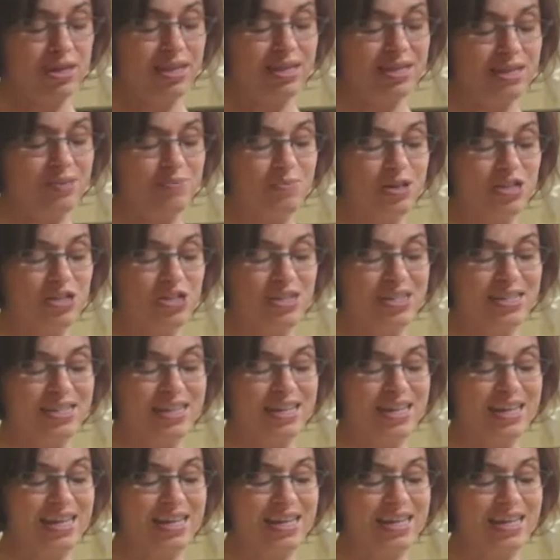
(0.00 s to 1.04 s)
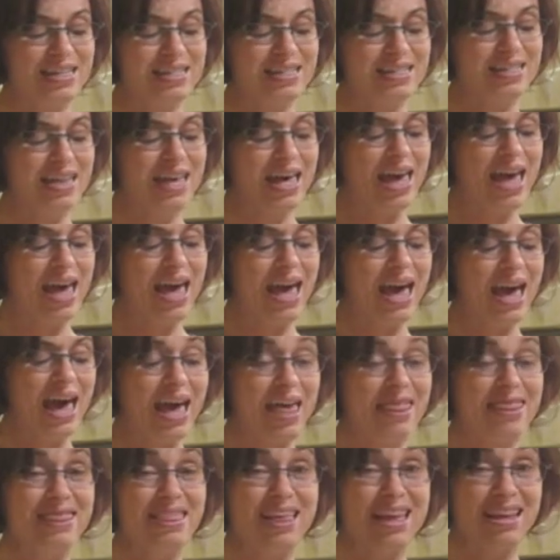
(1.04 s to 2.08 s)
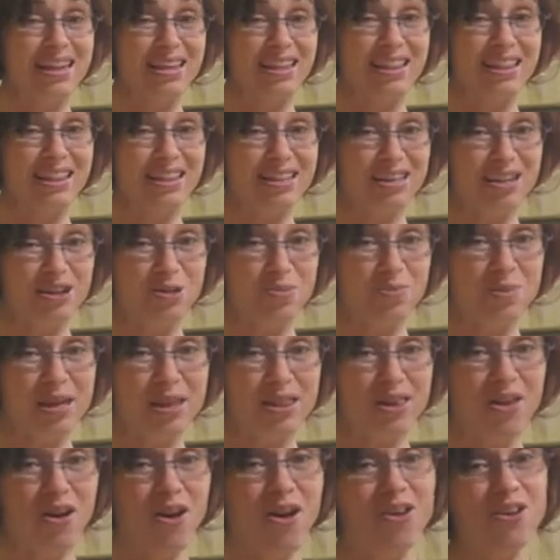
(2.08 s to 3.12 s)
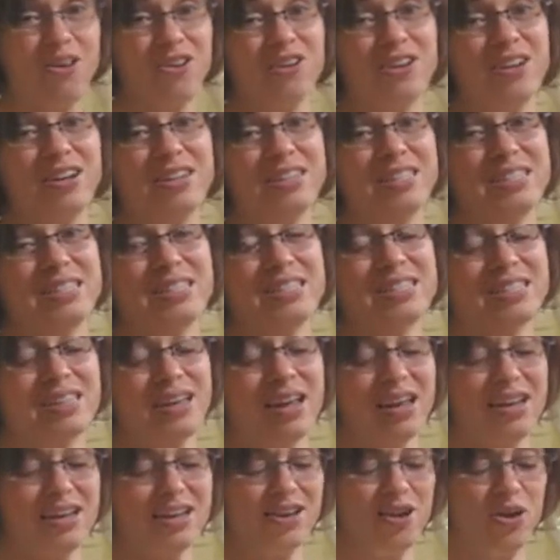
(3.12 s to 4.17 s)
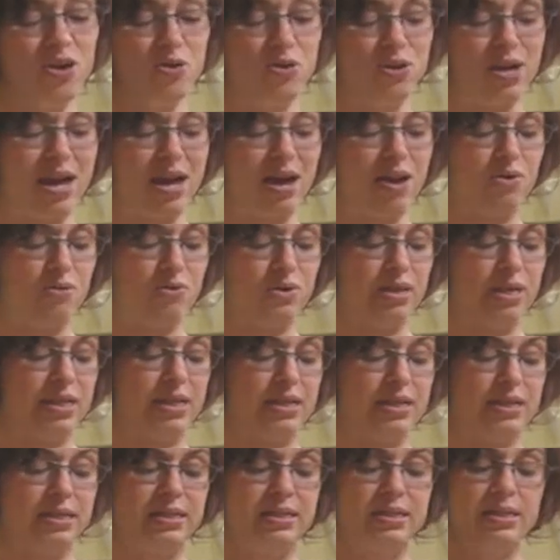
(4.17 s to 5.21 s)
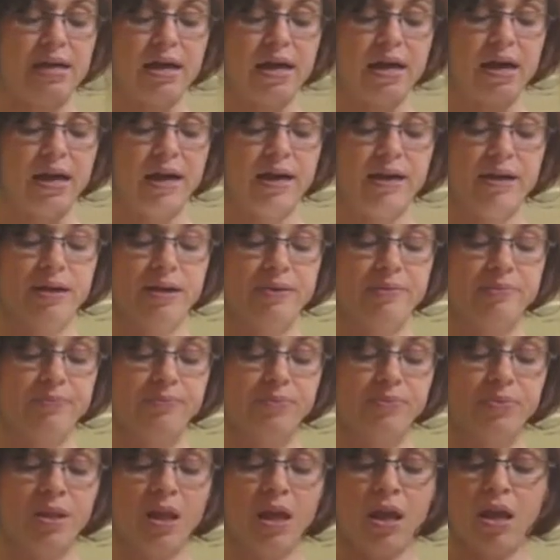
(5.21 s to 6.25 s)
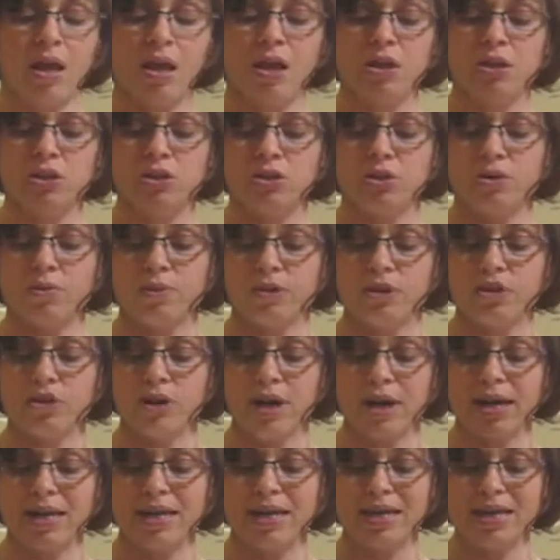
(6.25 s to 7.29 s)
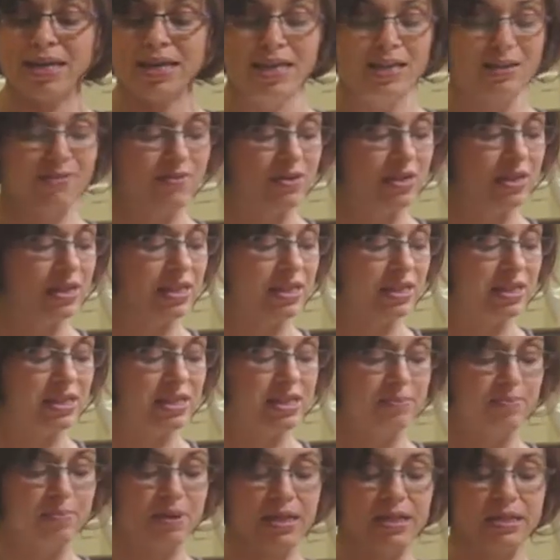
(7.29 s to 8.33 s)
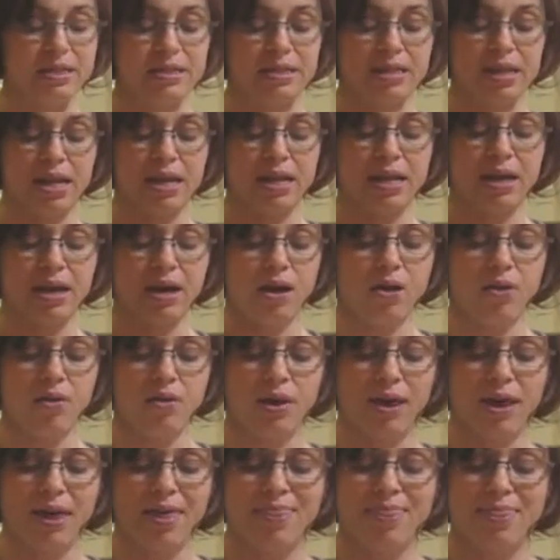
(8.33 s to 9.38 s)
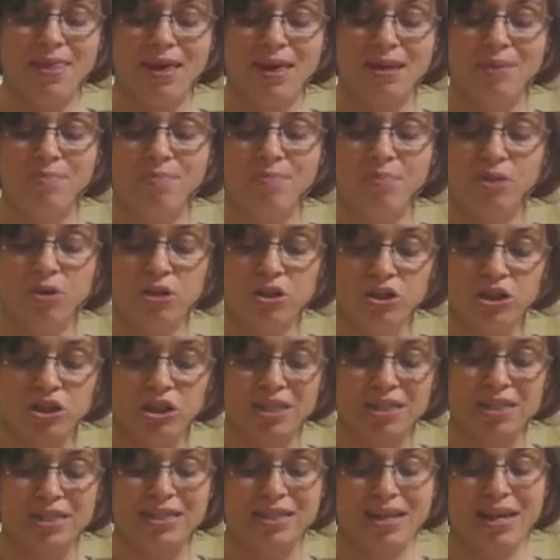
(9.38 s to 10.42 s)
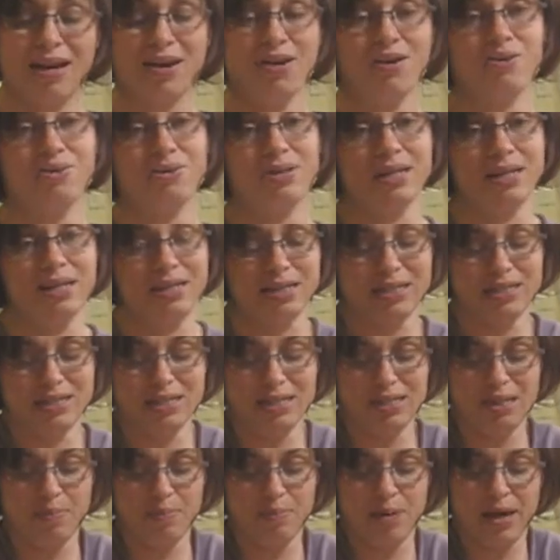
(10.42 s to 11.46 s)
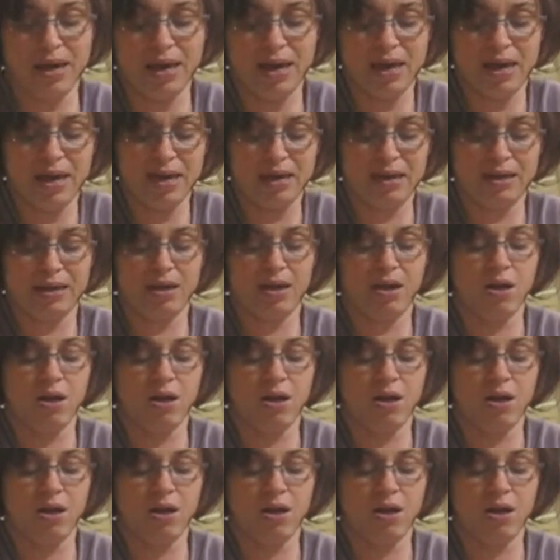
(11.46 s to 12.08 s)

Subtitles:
as much as it is, and then a little bit longer because it's got to go down inside. So we try to evenly space that out and then push it down into the pan